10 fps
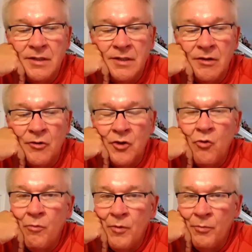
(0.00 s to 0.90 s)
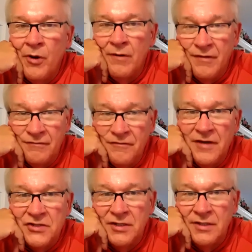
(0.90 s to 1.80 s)
or the corporate prayer of
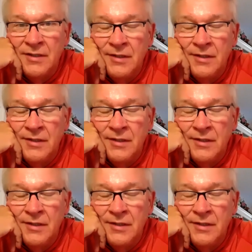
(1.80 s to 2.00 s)
confession